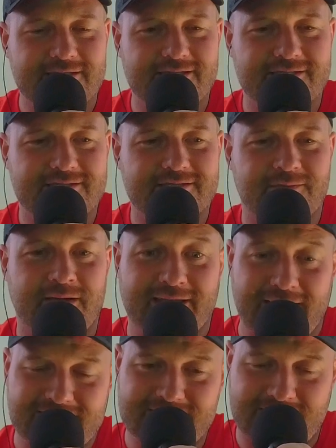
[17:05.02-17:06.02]
is, my
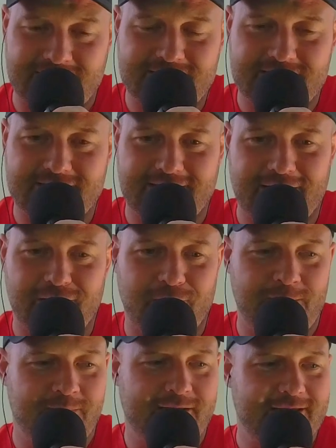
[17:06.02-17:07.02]
guess is, I don't
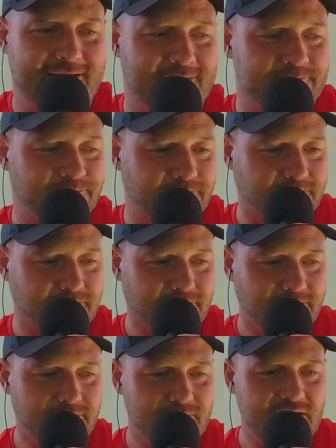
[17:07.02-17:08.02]
know, maybe he can
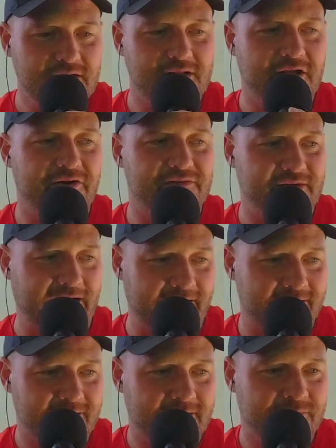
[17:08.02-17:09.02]

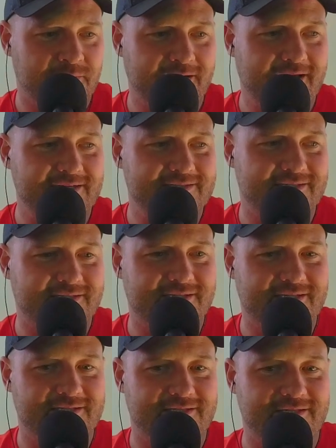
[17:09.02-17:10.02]
clarify, but my guess is
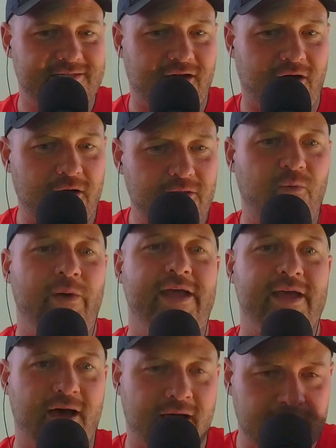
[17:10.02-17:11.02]
that on the
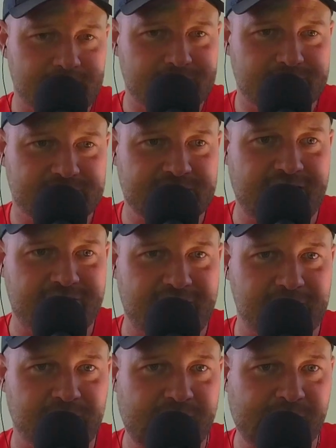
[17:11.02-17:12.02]
way up, Dave
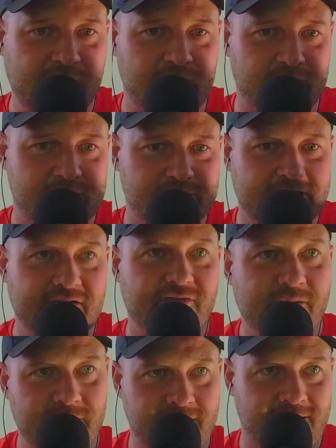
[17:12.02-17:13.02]
had people give
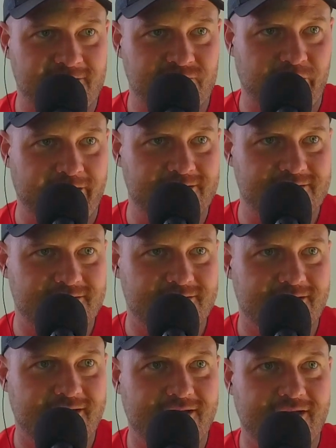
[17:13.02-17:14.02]
him an olive branch,
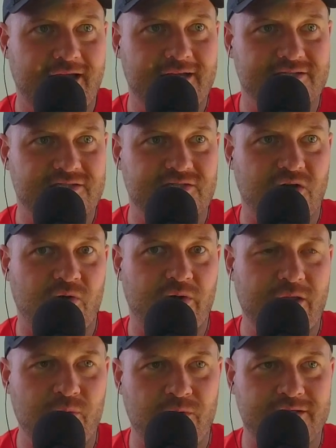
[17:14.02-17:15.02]
yeah. And so
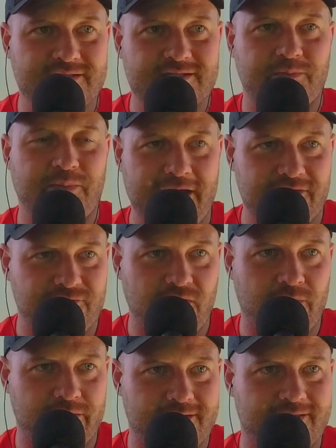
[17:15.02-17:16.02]
he wants to pay it
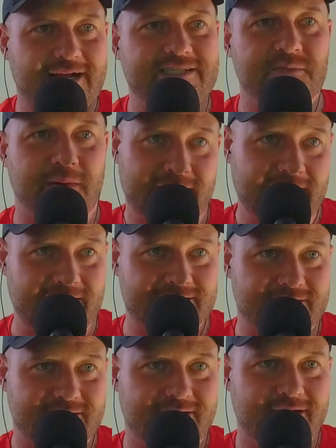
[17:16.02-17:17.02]
forward. That's yeah. my
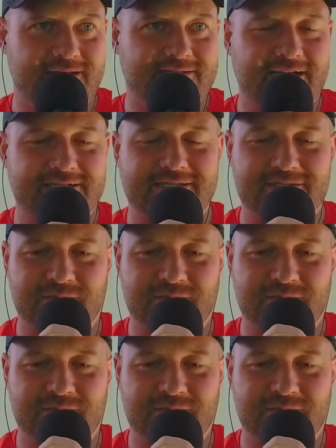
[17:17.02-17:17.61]
guess. Is that's his